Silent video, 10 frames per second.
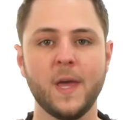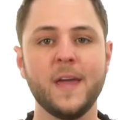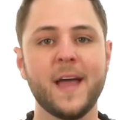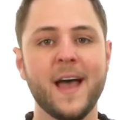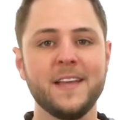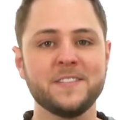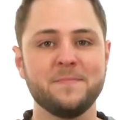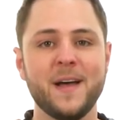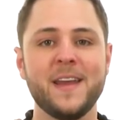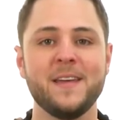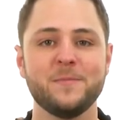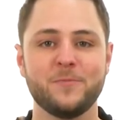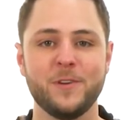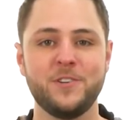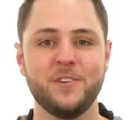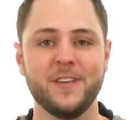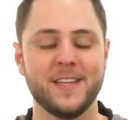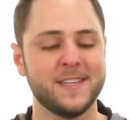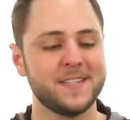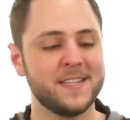Hey guys, my name is Richard
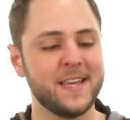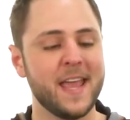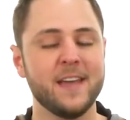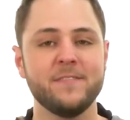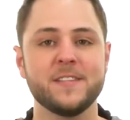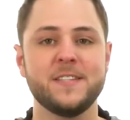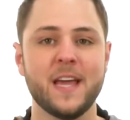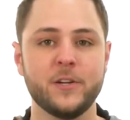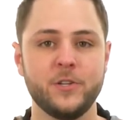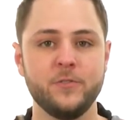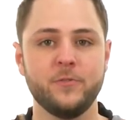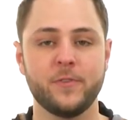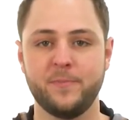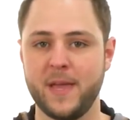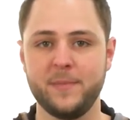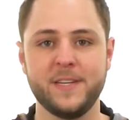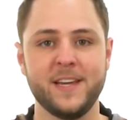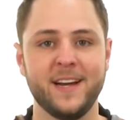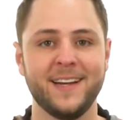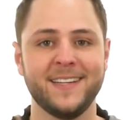and this is the canvas deck shoe from Baby
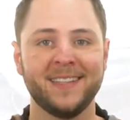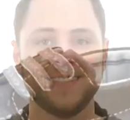Deer.